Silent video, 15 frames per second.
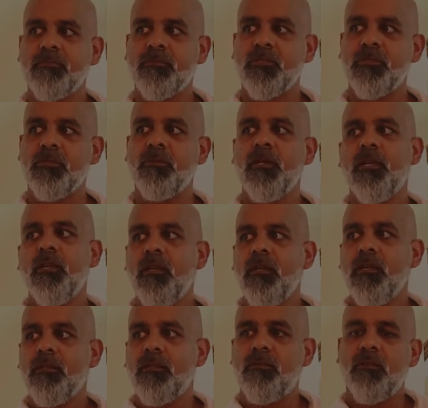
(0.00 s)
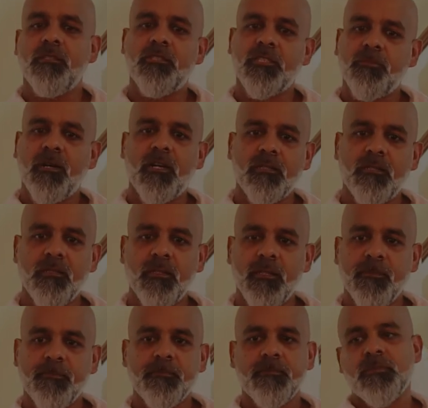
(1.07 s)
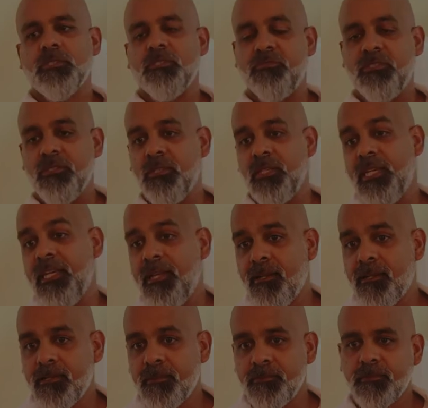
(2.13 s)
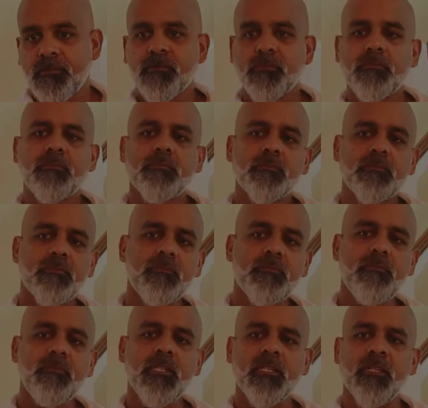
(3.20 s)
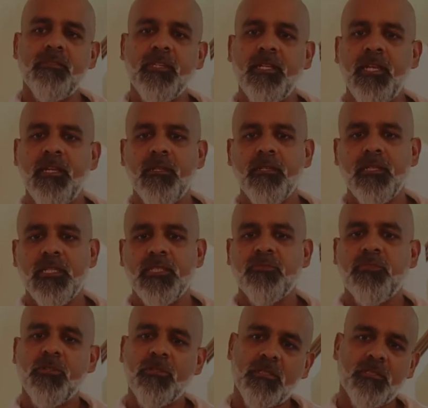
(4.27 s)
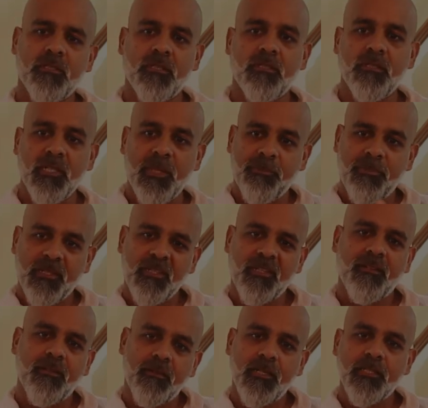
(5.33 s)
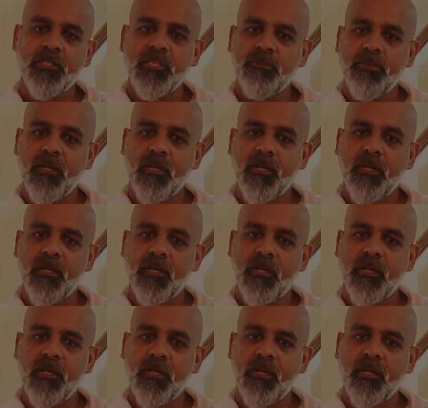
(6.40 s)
So the religious path of the healer, if the healer is focused on a particular religious